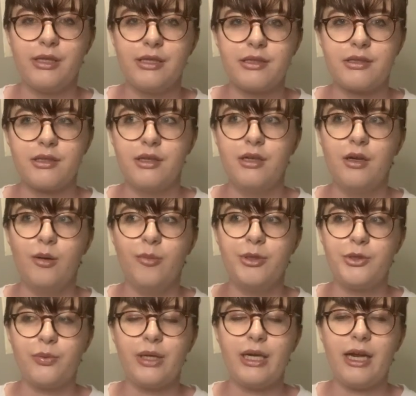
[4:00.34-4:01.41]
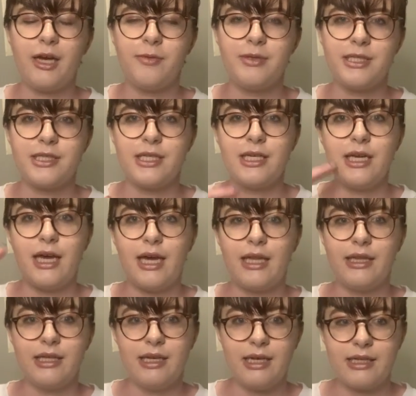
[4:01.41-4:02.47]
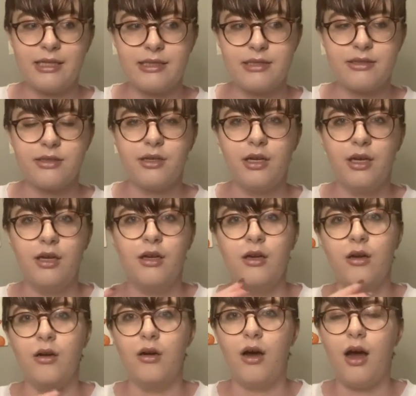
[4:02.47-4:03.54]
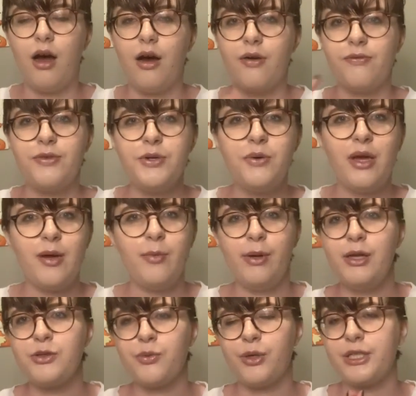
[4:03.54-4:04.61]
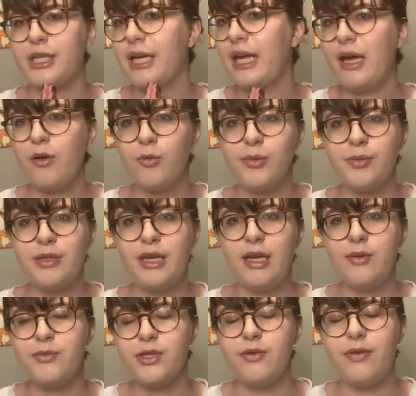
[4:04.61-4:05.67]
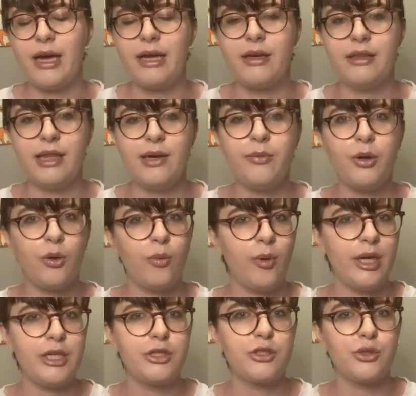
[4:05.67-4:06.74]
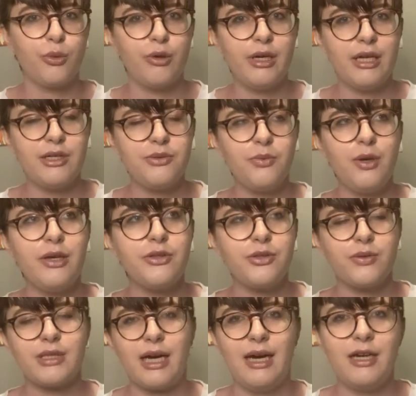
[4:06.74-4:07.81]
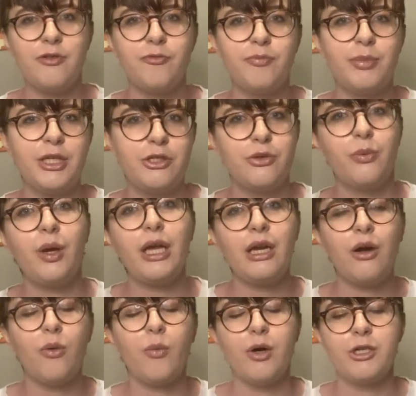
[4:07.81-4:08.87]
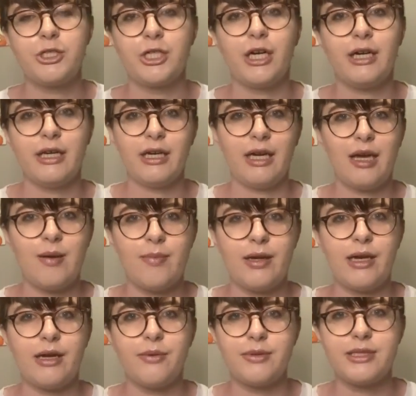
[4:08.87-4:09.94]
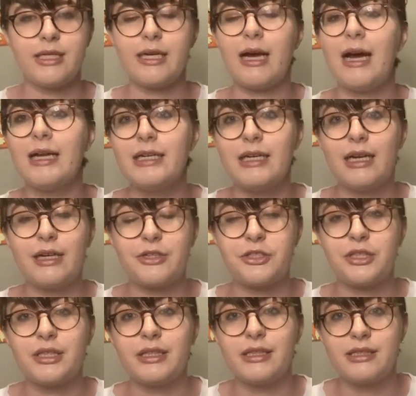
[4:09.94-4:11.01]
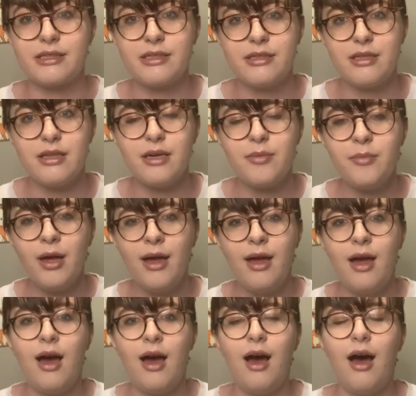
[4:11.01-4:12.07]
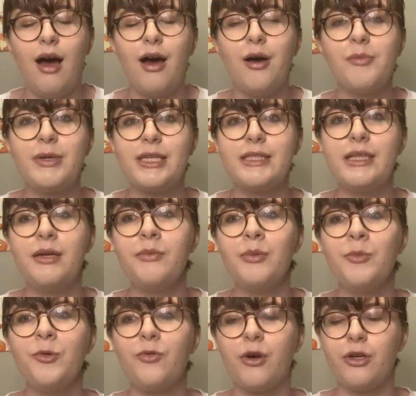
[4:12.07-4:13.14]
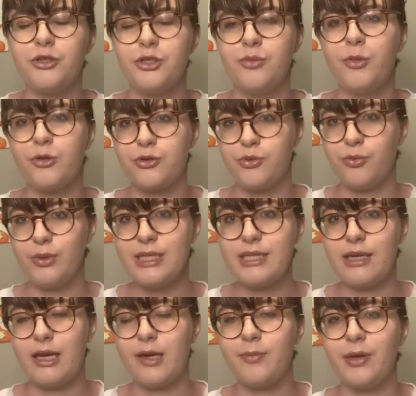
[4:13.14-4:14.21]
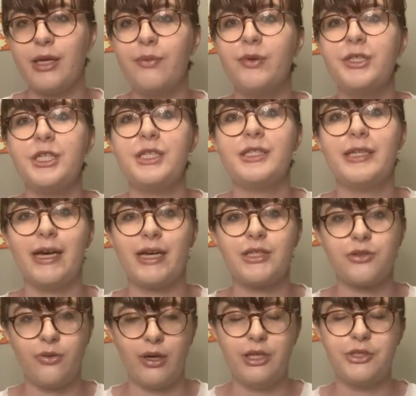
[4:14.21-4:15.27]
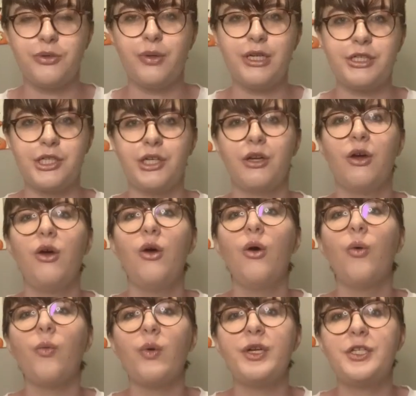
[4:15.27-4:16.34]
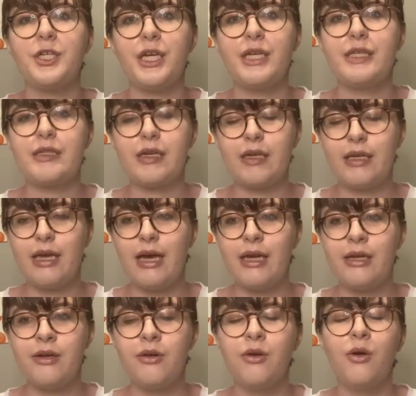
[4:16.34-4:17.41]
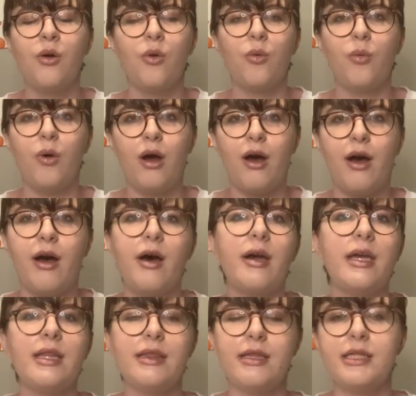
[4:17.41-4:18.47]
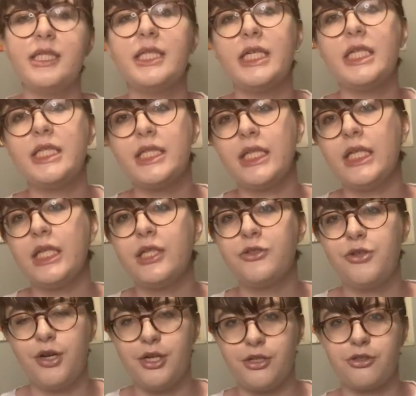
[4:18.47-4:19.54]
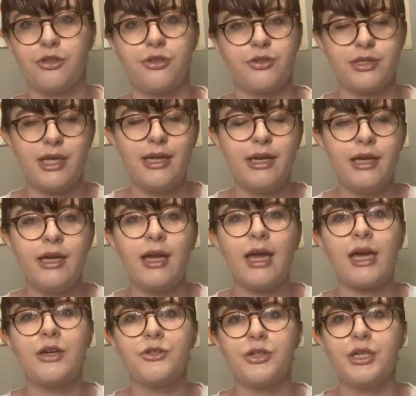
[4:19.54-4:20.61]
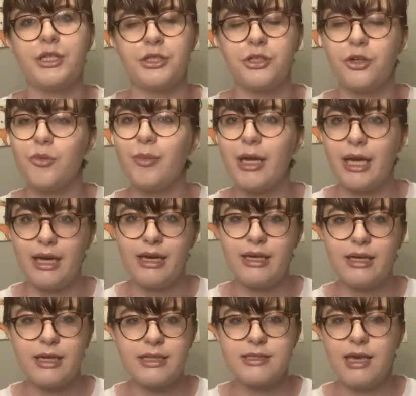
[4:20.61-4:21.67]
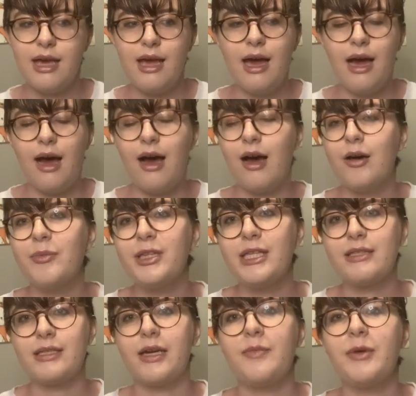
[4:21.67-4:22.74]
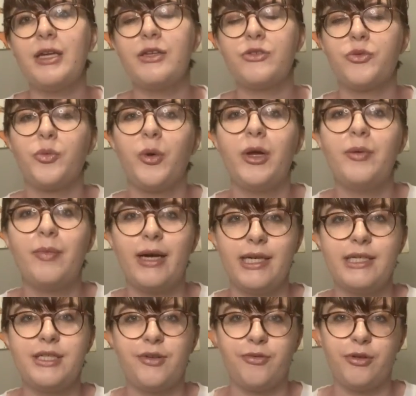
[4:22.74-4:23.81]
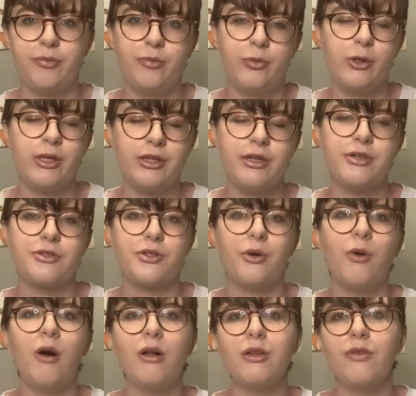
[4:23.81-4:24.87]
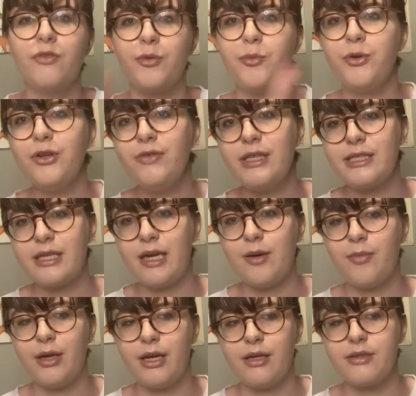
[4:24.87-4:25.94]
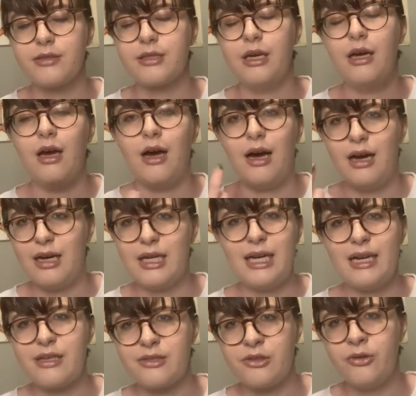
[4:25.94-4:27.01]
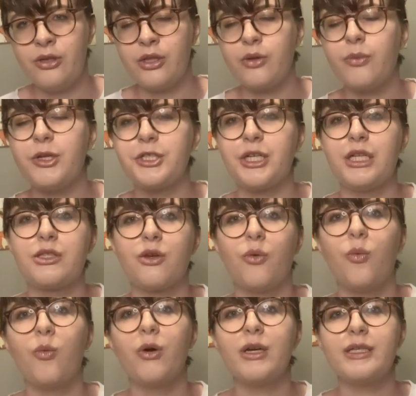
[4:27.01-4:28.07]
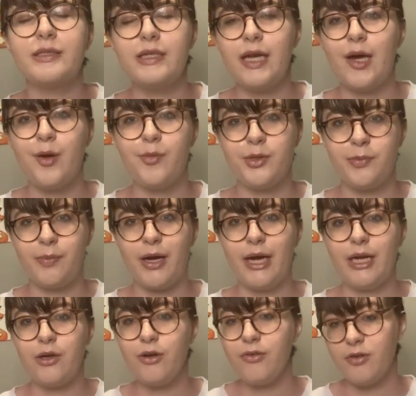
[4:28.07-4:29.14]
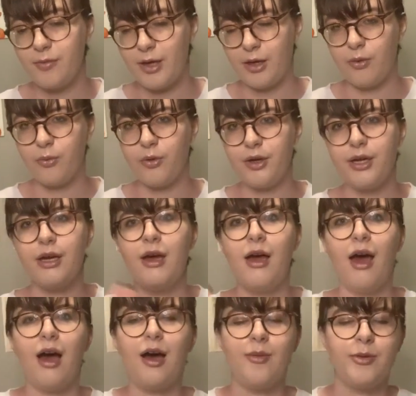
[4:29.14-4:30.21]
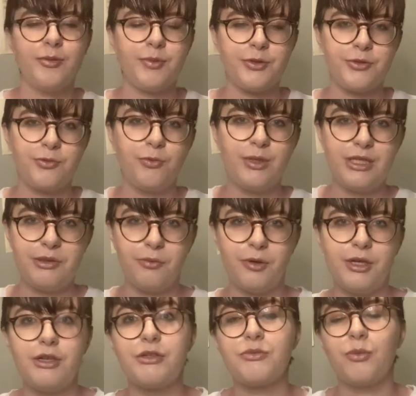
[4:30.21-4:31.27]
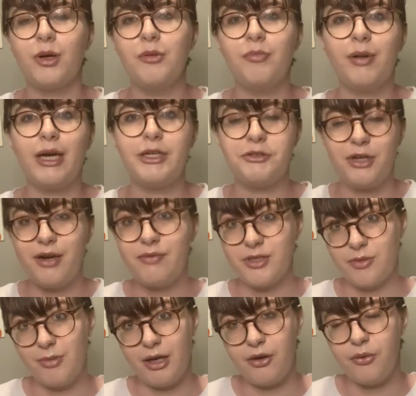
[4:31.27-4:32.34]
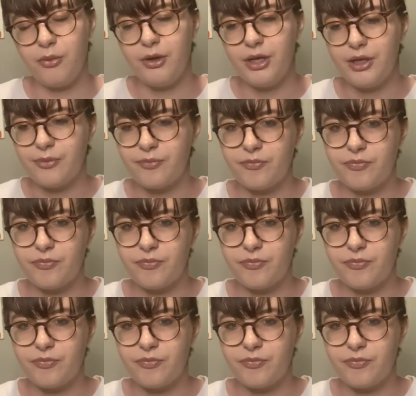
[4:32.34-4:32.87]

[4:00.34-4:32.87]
as between Amnesty and the next a few campaigns which I can't remember the names of and they were quite short as well so it's kind of between a one shot and a campaign I would say I didn't actually listen to them uh, because then we move on to the most recent campaign which is Taz graduation which is again uh, in the D&D traditional setting and traditional mechanics uh, but this time it is run by a different brother so all of the previous campaigns uh, excluding the one-shots, were DM'd by Griffin McElroy, uh, but the most recent one is run by Travis McElroy.